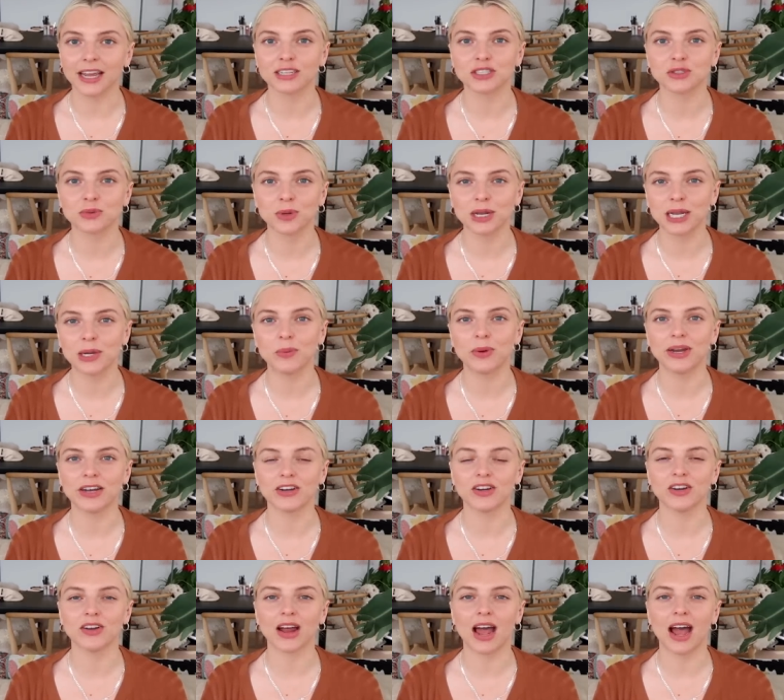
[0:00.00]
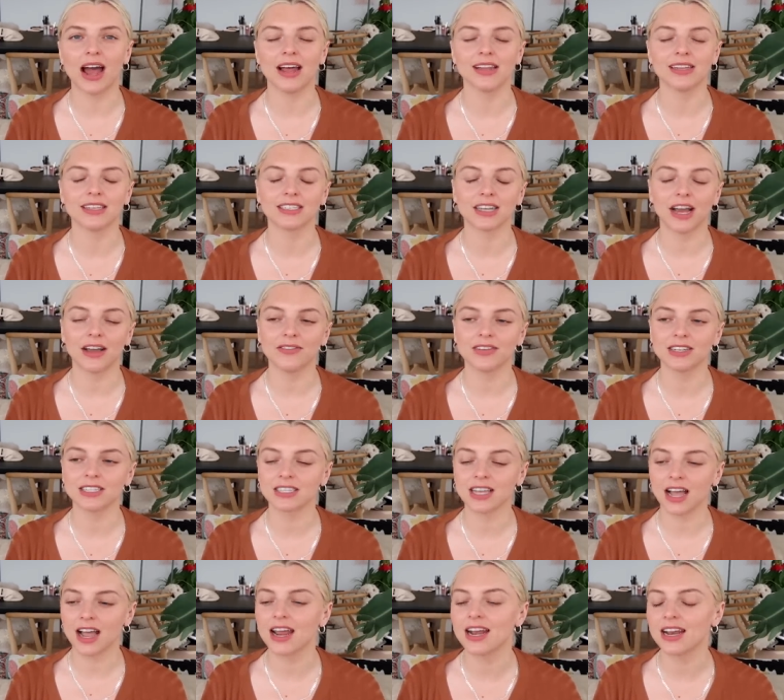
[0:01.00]
It's really weird and I've
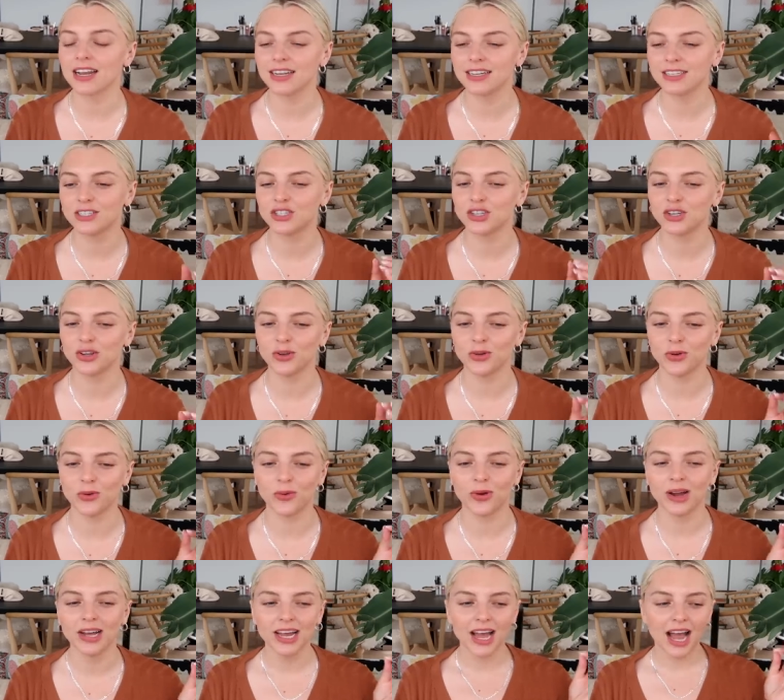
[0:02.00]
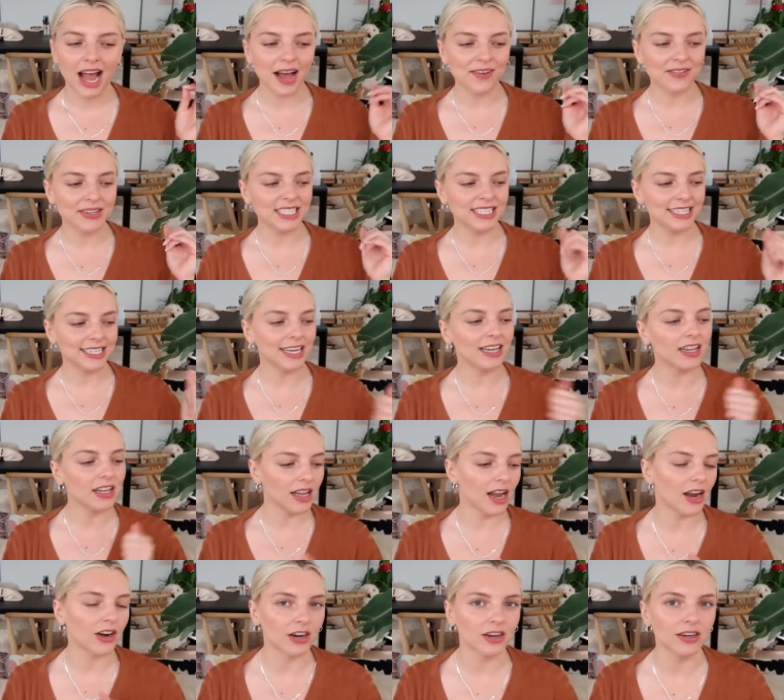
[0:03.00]
decided to have a
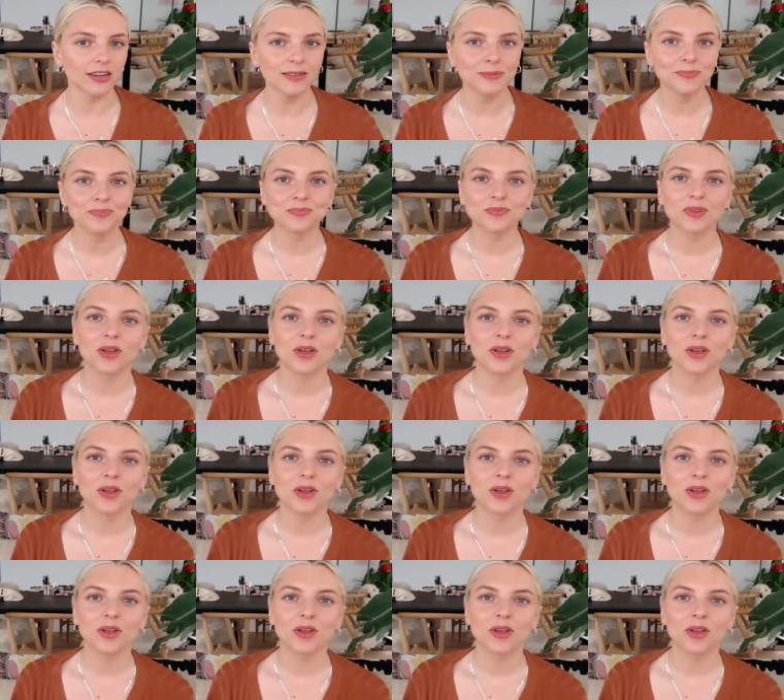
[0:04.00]
declutter,